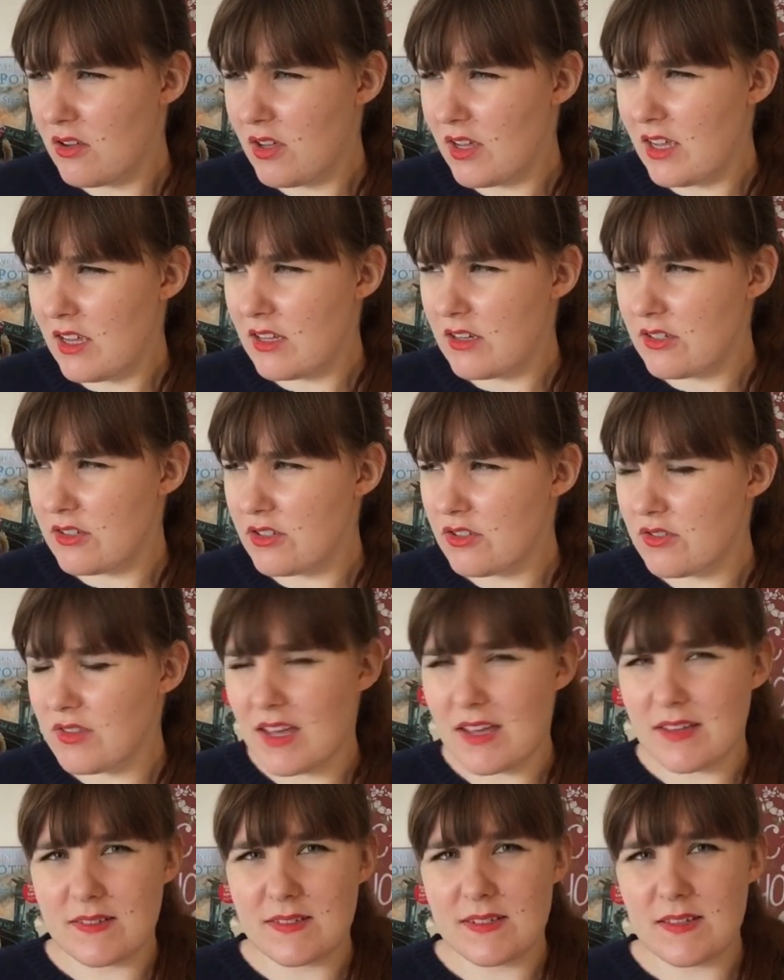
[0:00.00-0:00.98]
in two
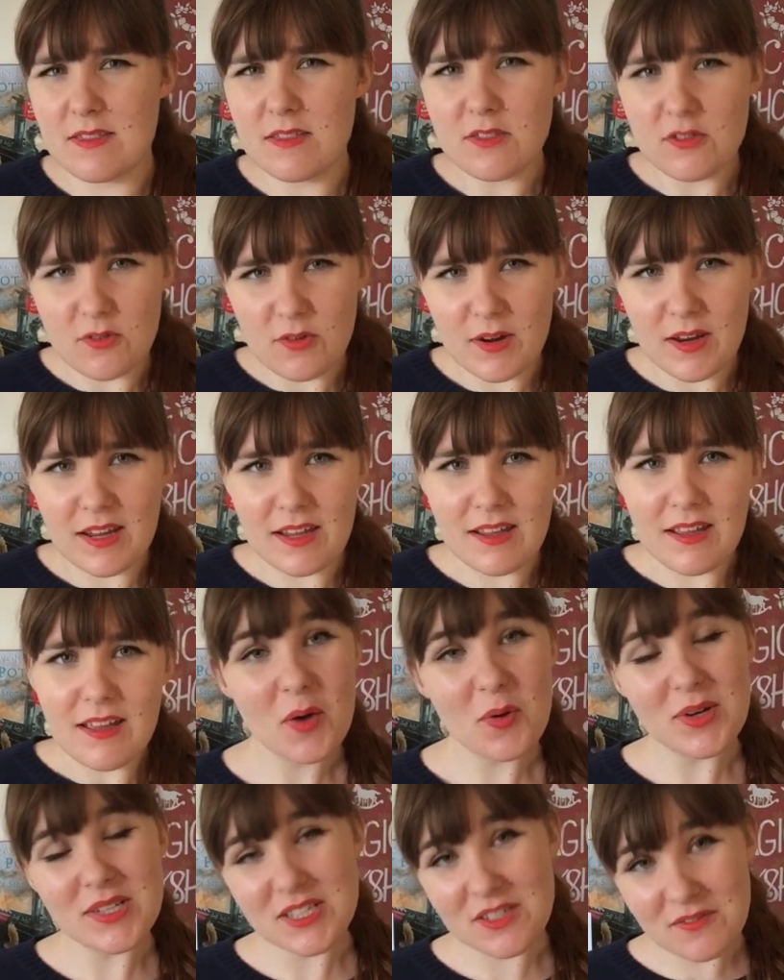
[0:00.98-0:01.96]
thousand three.
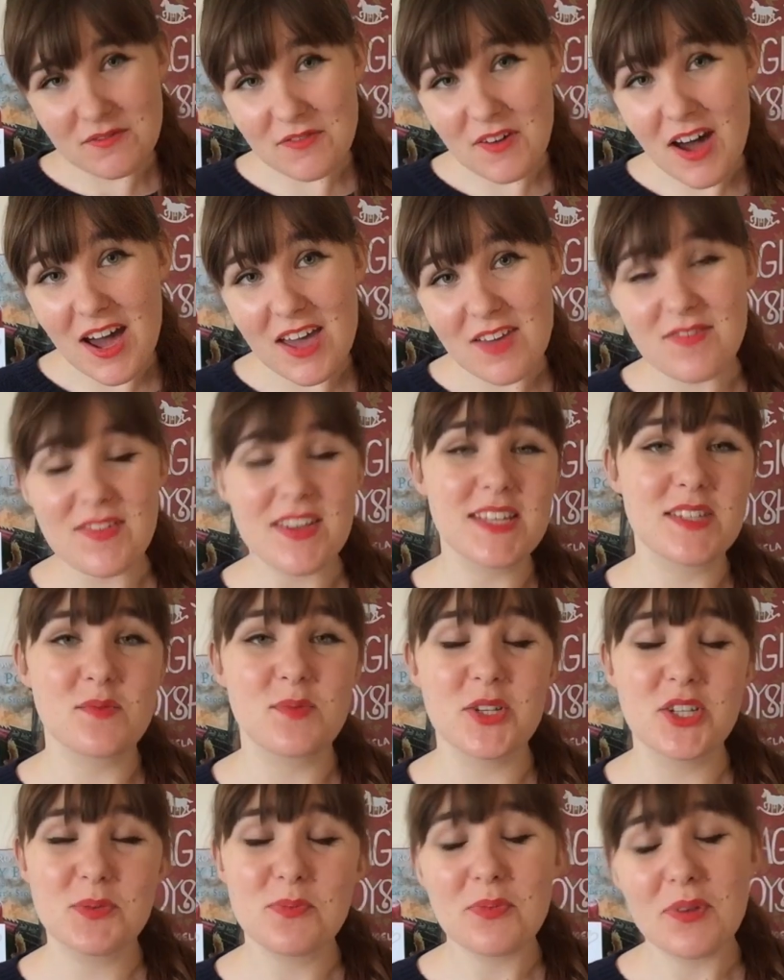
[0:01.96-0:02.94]
Question five is,
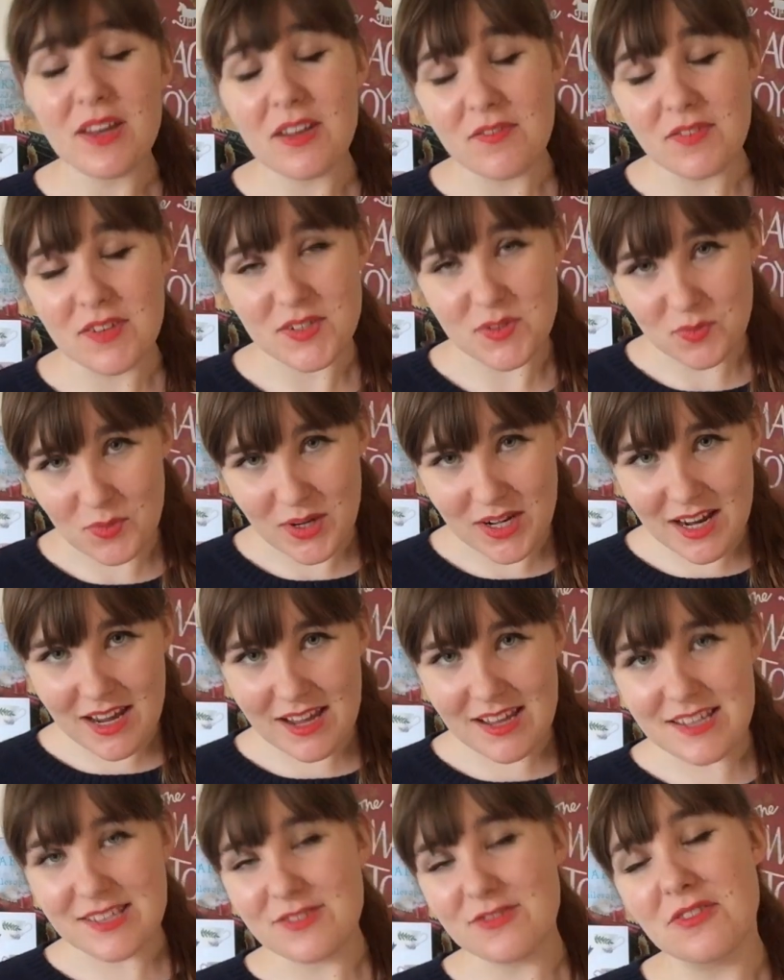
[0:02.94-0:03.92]
which previous
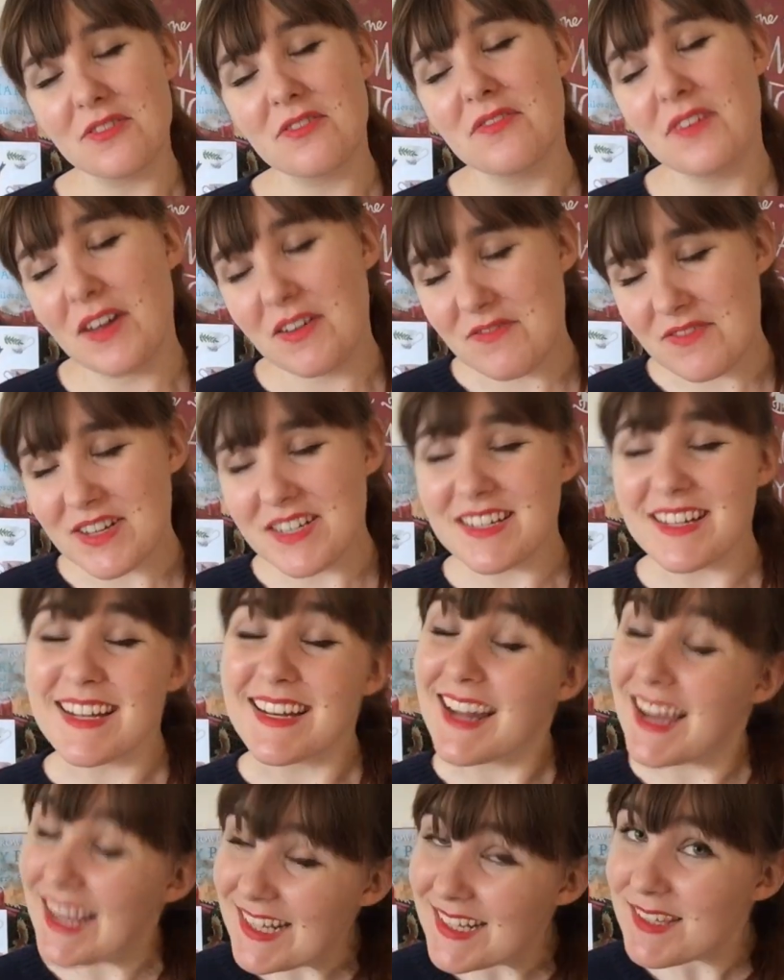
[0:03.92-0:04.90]
winner is your favourite?
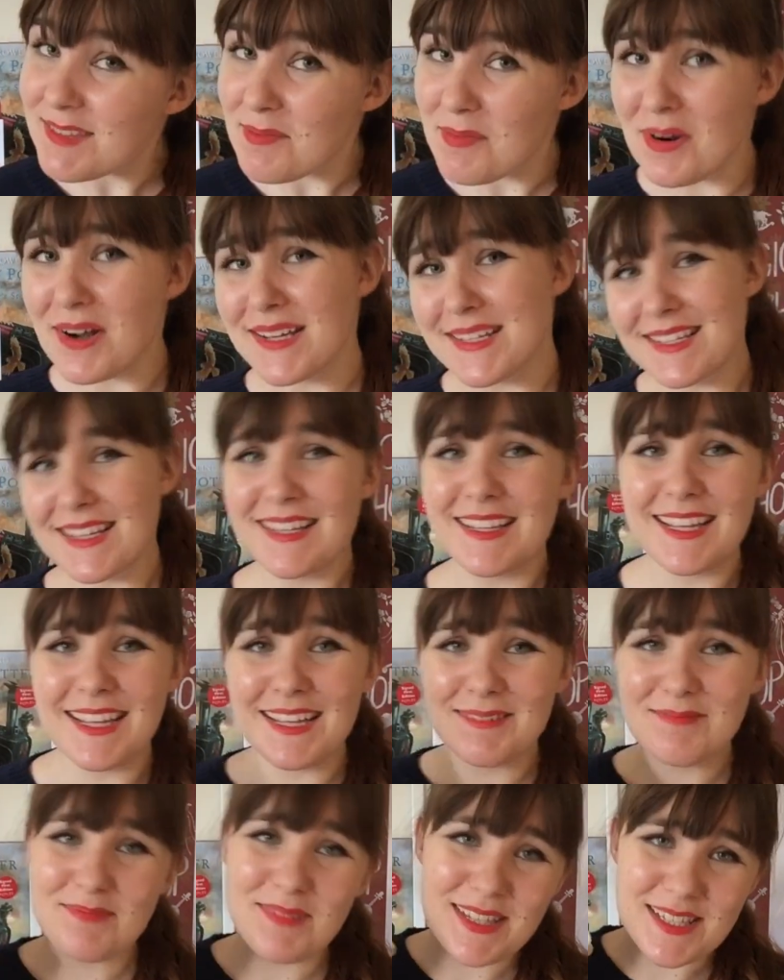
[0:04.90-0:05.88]
And
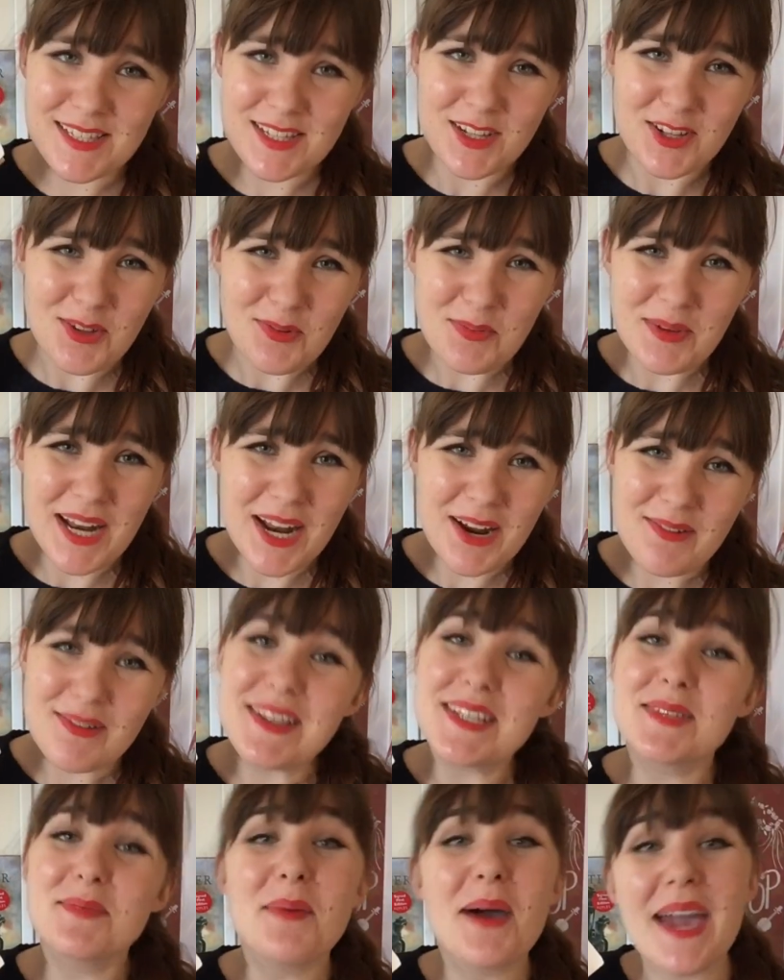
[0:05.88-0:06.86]
unsurprisingly, it's
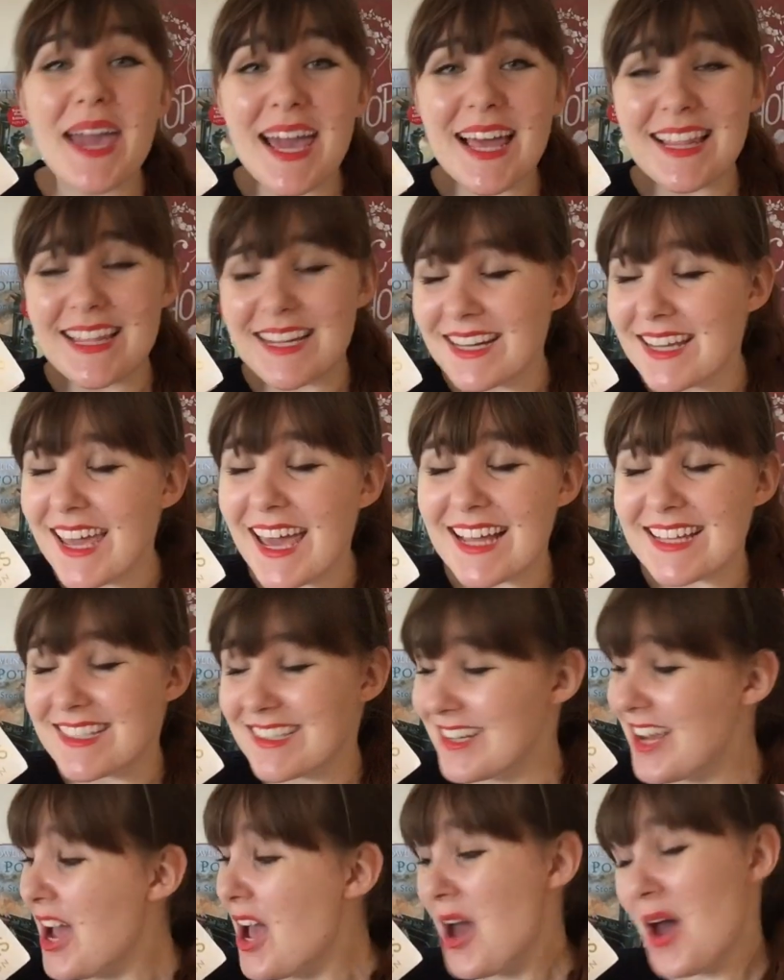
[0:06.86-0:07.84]
Luminaries by Eleanor
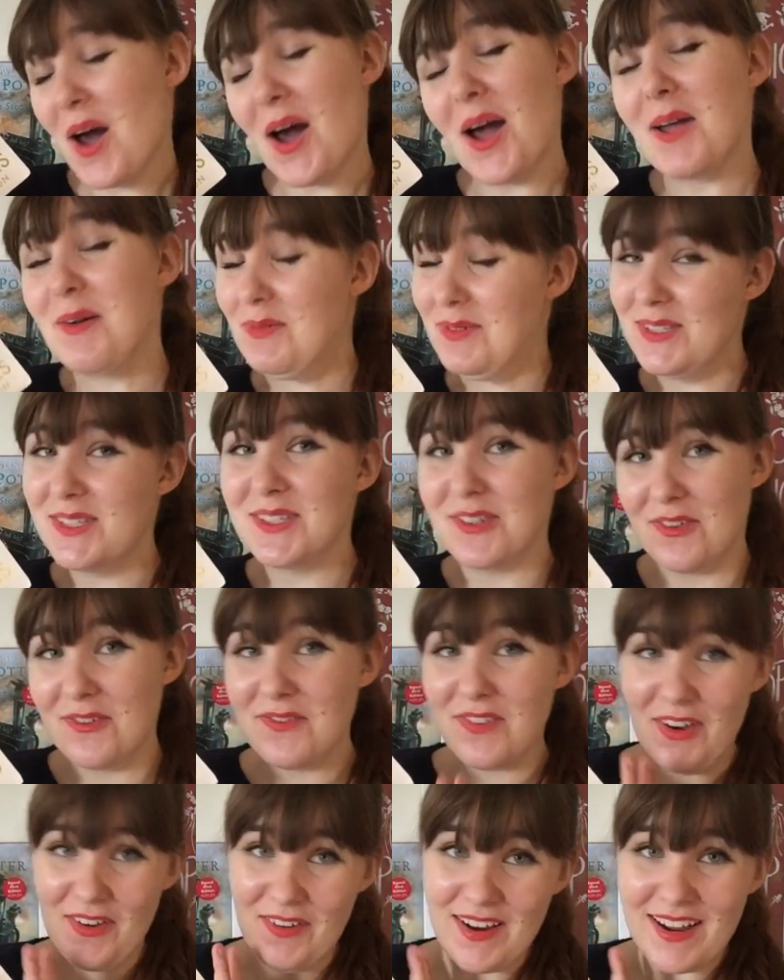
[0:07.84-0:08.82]
Catton. I was so
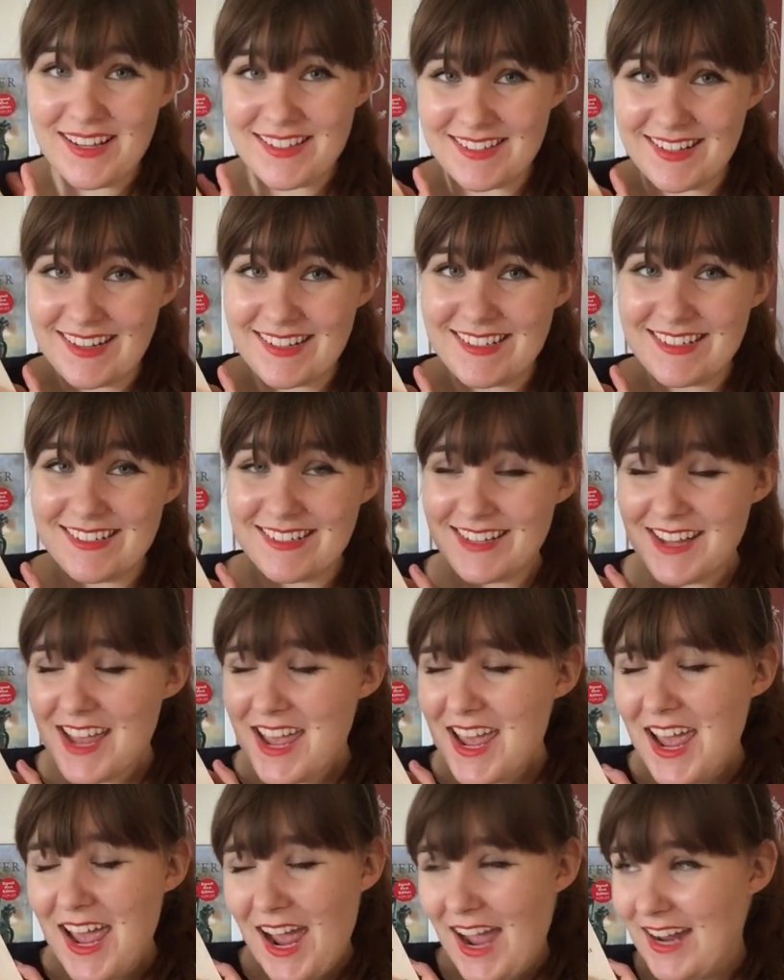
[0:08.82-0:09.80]
very excited
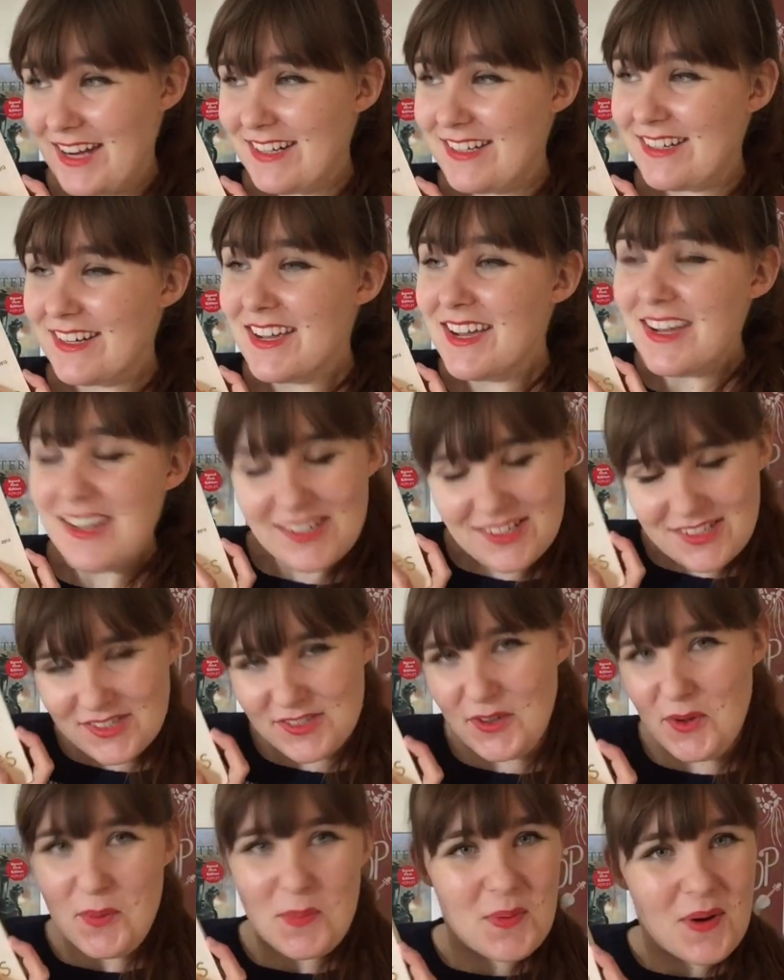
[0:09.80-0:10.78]
and
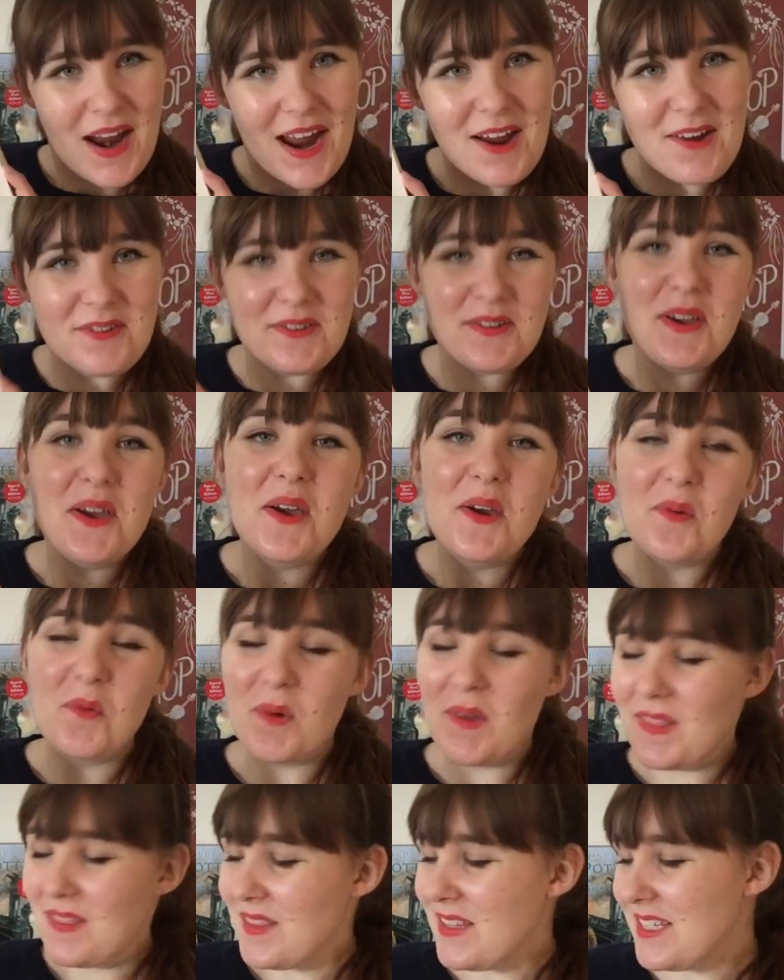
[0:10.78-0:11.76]
so proud
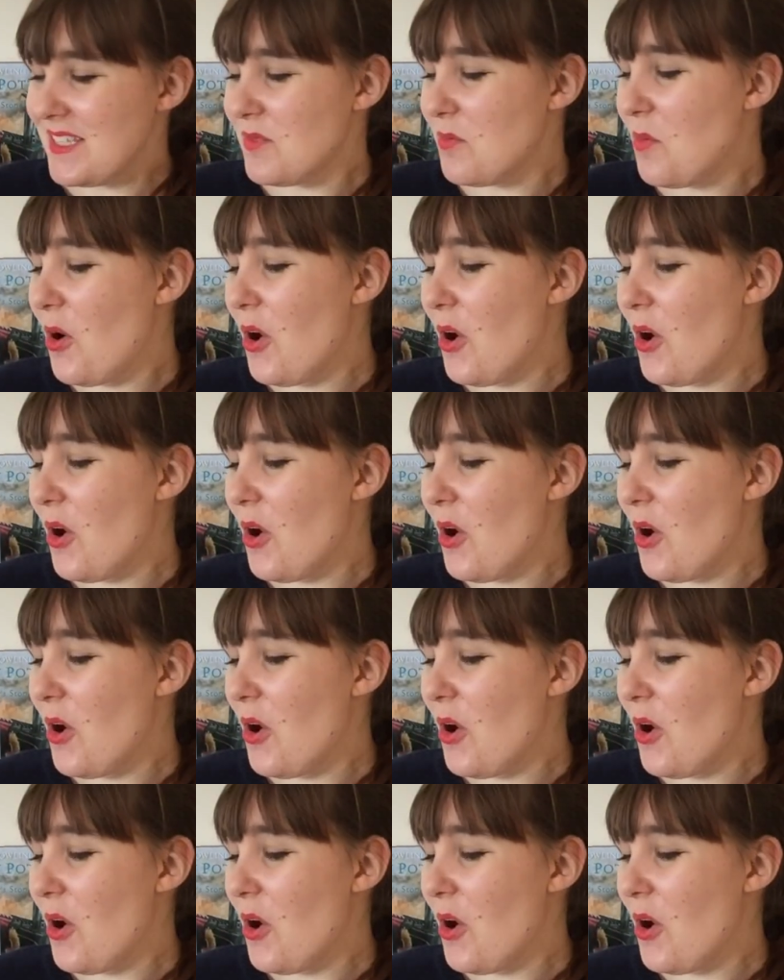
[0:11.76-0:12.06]
when this